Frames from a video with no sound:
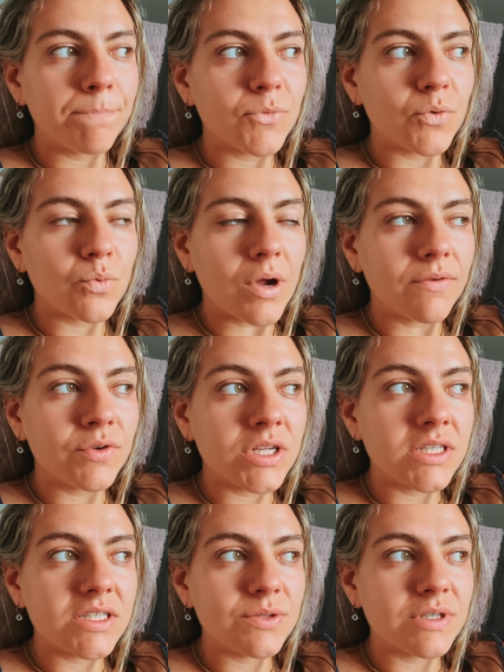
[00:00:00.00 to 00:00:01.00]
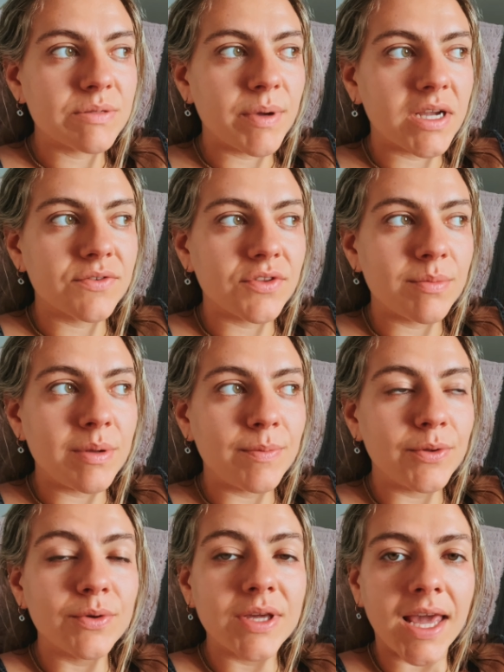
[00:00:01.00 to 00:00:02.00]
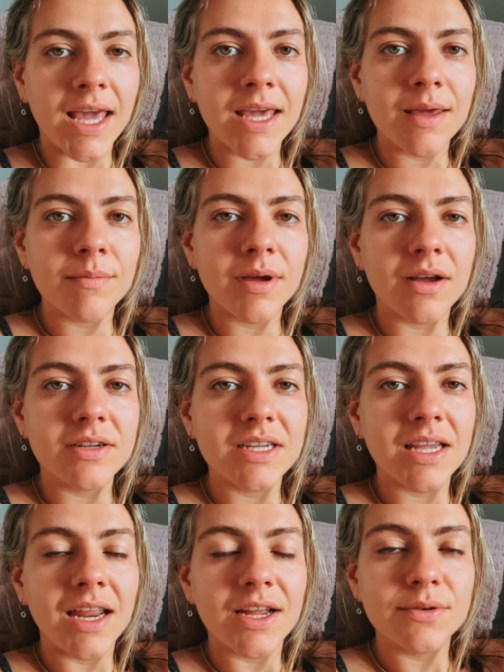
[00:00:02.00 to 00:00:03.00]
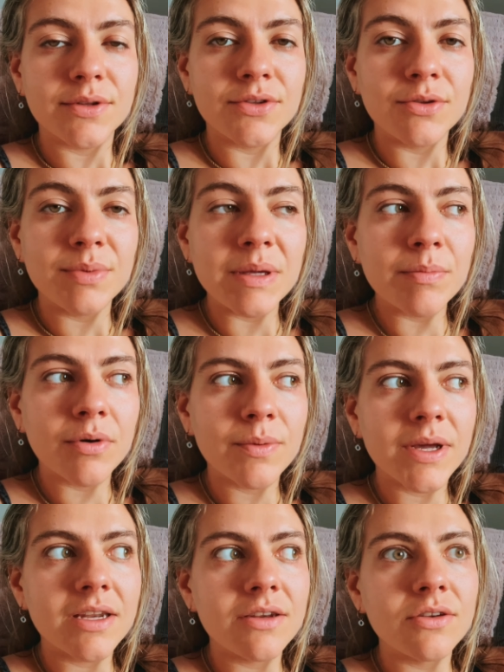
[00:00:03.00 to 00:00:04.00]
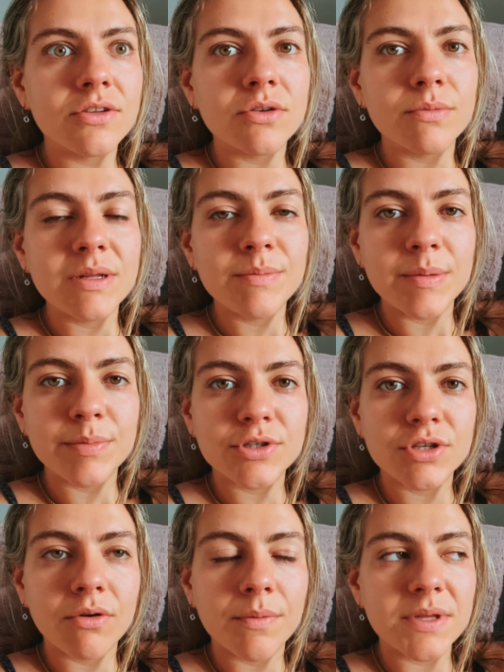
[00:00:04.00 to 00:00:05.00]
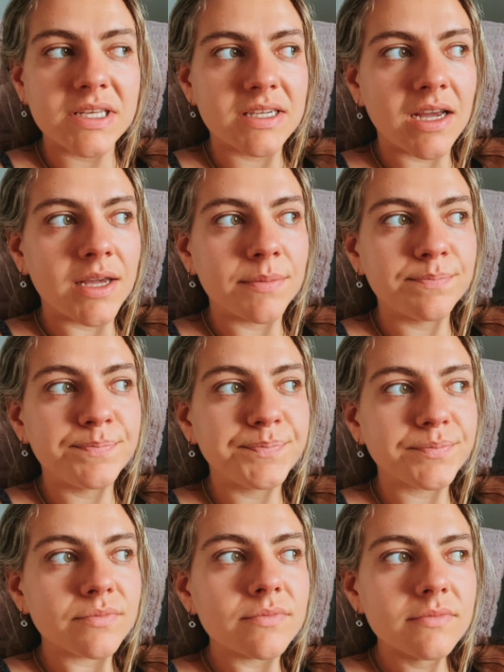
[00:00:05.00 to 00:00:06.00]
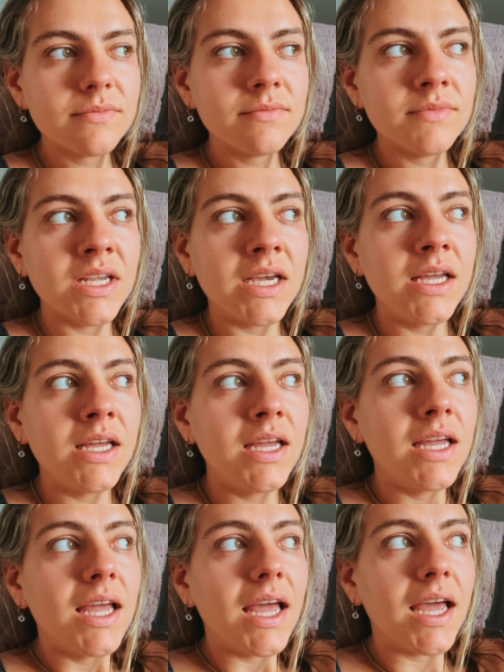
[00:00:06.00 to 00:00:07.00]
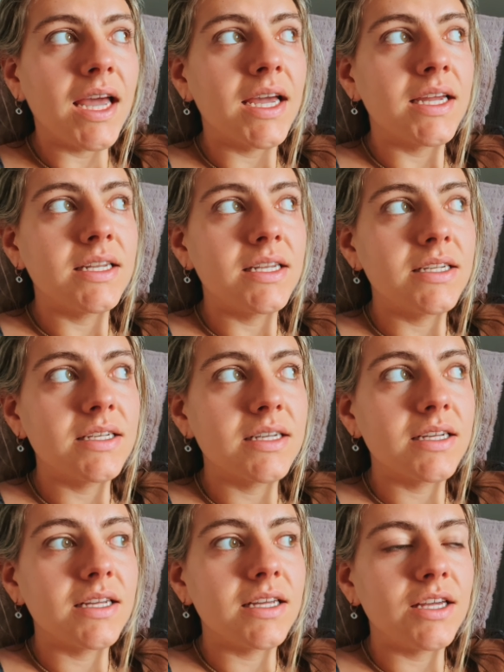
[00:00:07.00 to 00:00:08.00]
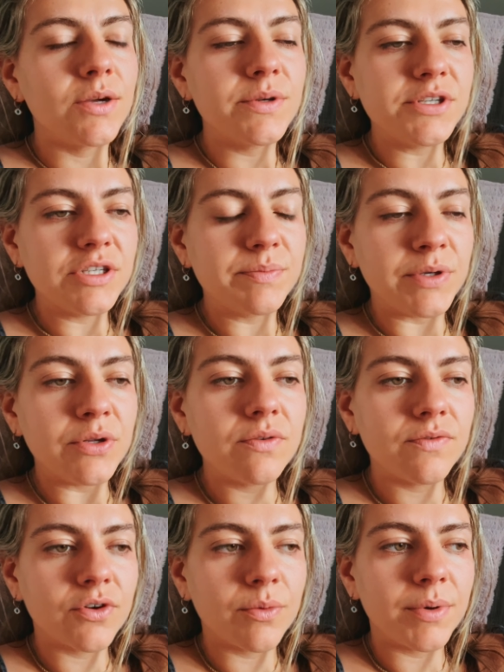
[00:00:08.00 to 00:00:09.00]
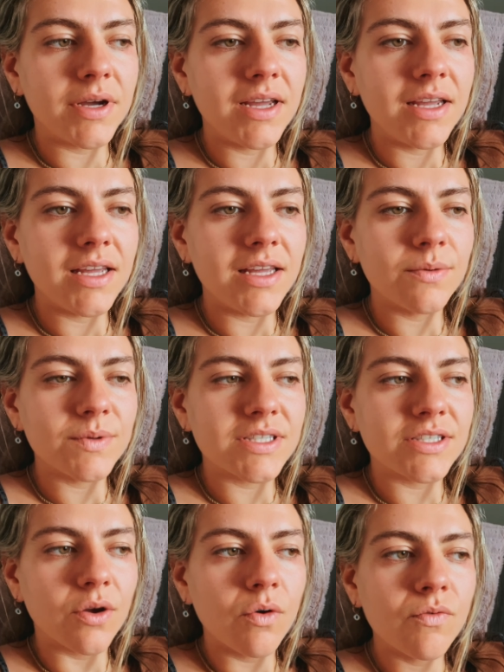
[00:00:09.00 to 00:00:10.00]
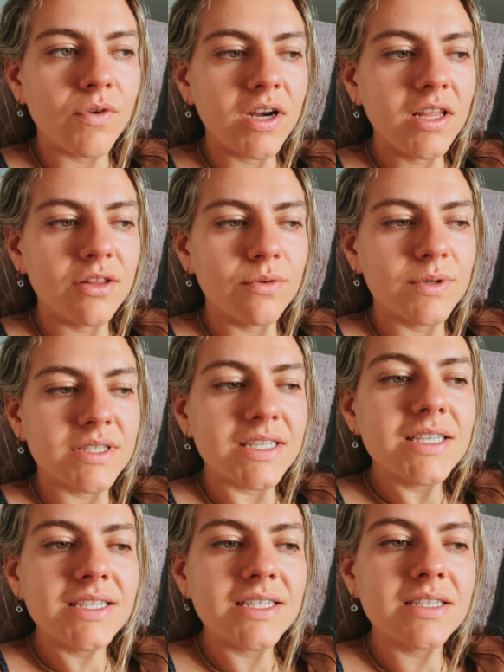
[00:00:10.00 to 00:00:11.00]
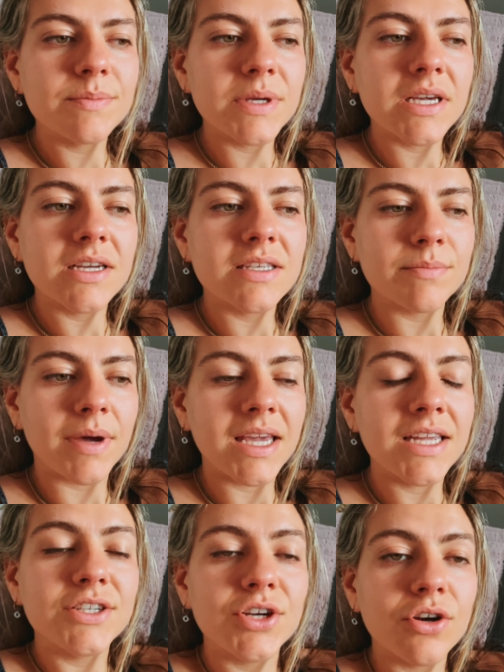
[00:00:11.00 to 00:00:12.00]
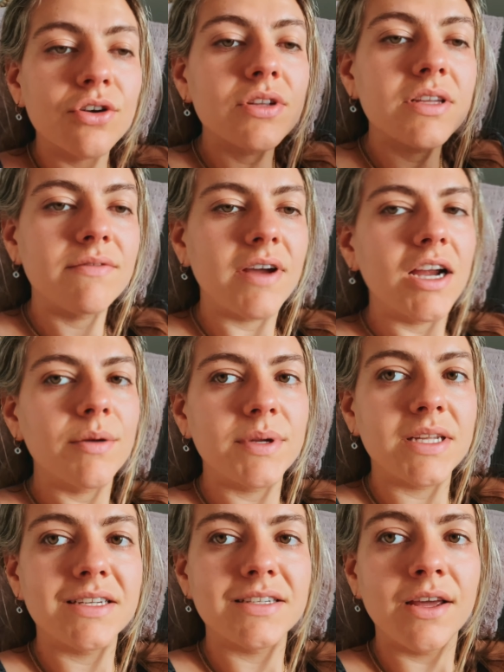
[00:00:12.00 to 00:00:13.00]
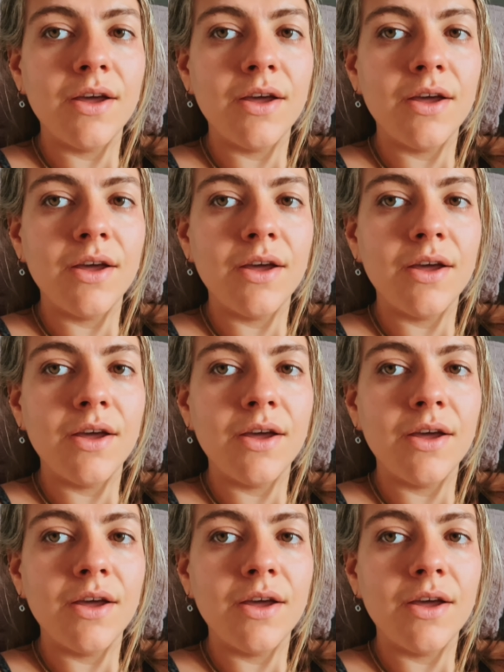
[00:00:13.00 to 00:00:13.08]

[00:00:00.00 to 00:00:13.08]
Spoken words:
reverence and respect for the people who came. I got to connect with new people. We had so many people show up this time, and it was just beautiful. But it was so funny, the resistance, because my internal environment